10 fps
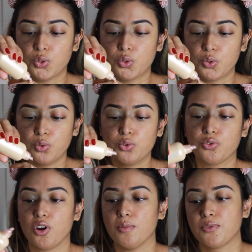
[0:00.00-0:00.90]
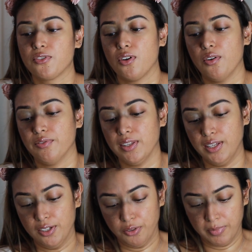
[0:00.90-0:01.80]
2 drops of the
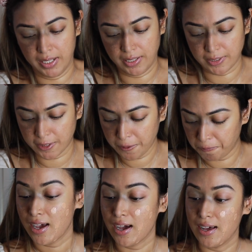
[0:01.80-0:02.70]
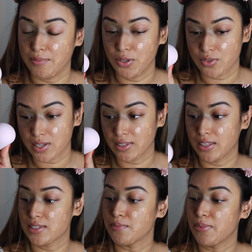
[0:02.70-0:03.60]
illuminator. I'm using
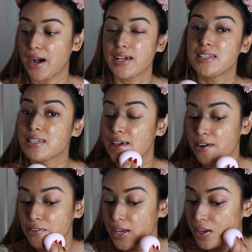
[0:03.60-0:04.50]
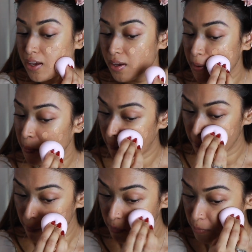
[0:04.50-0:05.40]
this by Terry
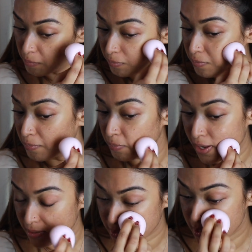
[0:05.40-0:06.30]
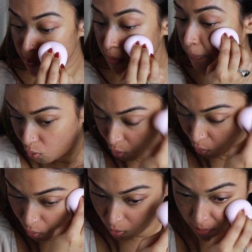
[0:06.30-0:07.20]
blender.
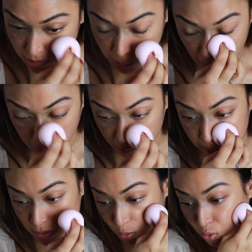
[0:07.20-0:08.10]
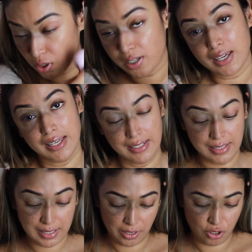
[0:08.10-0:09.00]
Always work in
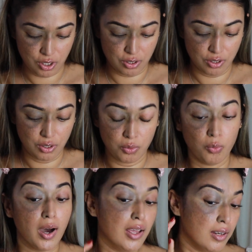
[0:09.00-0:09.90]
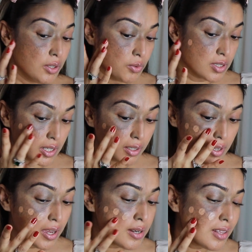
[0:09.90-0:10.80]
sections while using
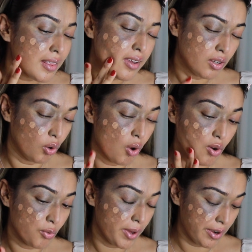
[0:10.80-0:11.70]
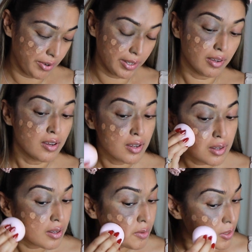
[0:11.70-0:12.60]
anything long wearing
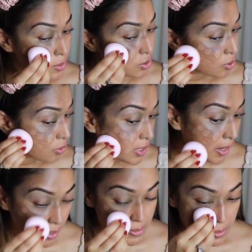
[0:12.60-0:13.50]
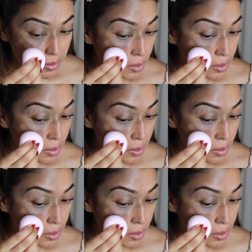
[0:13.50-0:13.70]
so that